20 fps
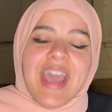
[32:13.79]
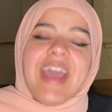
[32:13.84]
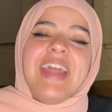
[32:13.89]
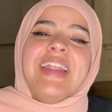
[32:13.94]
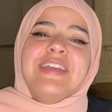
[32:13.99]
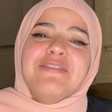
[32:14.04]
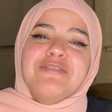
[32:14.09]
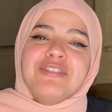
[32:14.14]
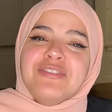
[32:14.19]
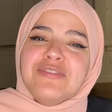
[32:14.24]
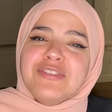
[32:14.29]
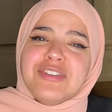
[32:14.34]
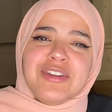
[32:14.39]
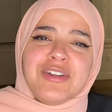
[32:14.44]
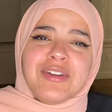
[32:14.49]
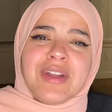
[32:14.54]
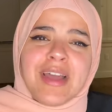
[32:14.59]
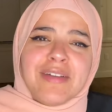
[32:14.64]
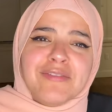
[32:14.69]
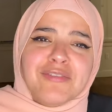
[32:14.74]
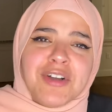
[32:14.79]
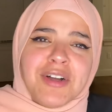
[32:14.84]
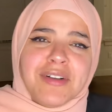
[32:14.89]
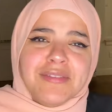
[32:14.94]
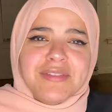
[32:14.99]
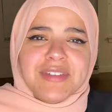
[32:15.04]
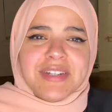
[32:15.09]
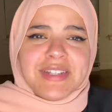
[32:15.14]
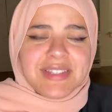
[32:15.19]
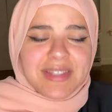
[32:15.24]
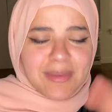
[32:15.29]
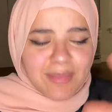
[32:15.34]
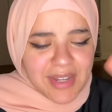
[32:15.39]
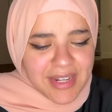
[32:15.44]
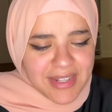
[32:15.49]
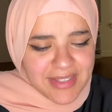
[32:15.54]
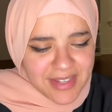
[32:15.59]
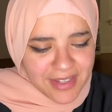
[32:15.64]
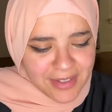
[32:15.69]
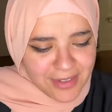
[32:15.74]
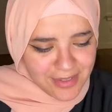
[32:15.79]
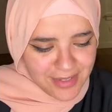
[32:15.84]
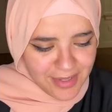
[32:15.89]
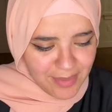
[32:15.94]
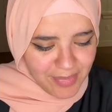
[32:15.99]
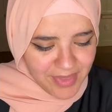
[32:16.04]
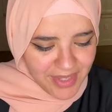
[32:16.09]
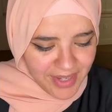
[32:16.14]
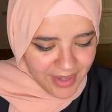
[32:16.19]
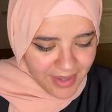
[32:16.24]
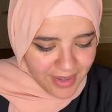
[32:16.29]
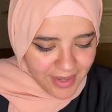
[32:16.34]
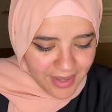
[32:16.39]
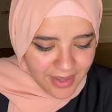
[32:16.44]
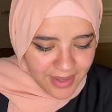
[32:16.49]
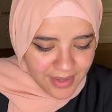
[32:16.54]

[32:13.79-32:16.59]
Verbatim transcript: And even if you don't have confidence, I'm gonna tell you something.